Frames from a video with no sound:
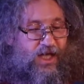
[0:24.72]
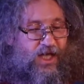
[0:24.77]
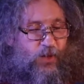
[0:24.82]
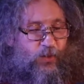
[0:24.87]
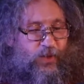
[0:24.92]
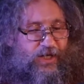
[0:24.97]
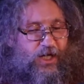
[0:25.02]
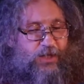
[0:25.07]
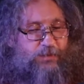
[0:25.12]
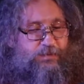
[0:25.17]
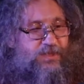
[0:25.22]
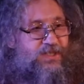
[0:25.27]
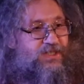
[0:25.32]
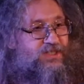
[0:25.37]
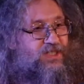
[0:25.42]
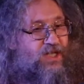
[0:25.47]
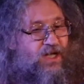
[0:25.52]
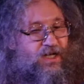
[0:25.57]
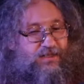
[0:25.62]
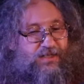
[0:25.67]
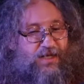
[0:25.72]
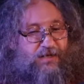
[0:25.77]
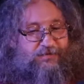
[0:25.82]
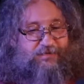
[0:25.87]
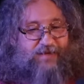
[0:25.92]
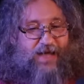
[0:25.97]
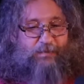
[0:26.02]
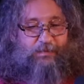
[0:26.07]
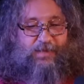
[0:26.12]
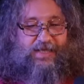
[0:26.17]
We hope to start our
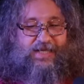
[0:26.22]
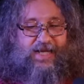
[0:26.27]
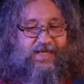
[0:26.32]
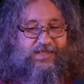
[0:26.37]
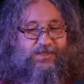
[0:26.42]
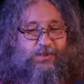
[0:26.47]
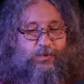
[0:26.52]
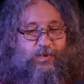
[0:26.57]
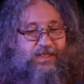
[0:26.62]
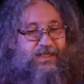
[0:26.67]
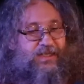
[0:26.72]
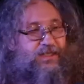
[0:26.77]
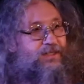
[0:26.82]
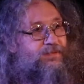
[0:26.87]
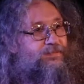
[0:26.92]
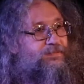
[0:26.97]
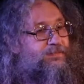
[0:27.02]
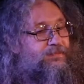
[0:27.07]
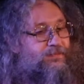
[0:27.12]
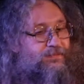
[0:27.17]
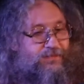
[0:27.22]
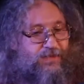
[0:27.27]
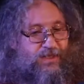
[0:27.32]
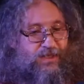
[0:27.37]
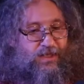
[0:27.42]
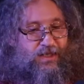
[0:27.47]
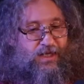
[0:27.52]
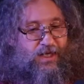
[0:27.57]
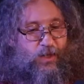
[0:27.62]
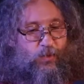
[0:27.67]
family next week,
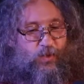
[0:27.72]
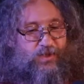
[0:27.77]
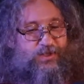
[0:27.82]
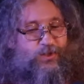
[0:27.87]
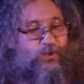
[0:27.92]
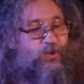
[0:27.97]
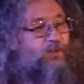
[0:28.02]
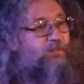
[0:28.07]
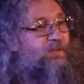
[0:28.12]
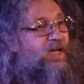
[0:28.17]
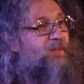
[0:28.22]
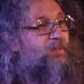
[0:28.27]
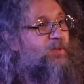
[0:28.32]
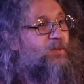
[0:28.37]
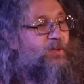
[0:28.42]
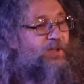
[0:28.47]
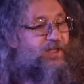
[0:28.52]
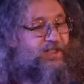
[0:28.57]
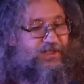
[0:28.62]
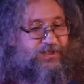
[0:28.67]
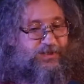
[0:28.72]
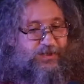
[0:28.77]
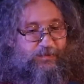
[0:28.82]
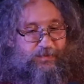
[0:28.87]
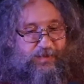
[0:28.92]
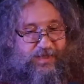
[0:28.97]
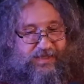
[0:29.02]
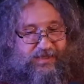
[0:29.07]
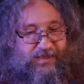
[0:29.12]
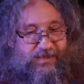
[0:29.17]
once all the paperwork is
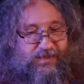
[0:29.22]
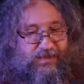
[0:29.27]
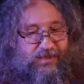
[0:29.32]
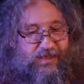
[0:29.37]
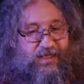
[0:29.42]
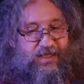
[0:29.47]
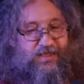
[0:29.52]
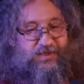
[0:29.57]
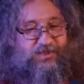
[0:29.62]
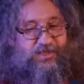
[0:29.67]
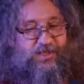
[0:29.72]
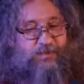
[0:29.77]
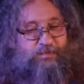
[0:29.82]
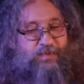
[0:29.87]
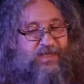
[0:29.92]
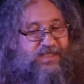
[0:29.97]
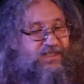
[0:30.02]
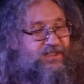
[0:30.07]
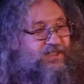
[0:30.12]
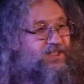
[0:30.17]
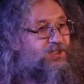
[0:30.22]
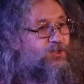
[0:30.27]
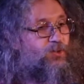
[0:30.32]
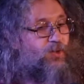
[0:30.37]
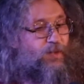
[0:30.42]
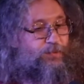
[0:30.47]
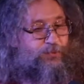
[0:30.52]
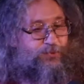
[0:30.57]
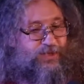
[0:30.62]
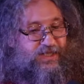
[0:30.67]
complete and submitted to our
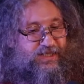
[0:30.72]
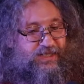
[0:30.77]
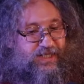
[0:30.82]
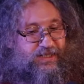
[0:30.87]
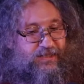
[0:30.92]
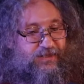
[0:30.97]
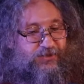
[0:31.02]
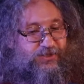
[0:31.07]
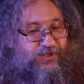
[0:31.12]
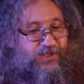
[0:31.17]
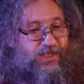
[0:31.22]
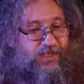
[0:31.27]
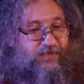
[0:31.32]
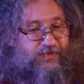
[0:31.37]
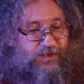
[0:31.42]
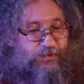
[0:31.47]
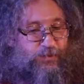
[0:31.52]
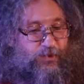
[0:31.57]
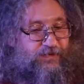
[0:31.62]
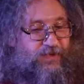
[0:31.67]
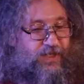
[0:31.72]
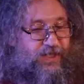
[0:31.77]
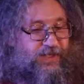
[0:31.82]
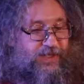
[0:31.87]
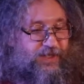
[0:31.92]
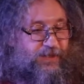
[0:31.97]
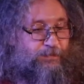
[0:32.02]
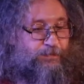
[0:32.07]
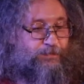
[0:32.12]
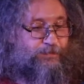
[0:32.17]
prenatal service provider.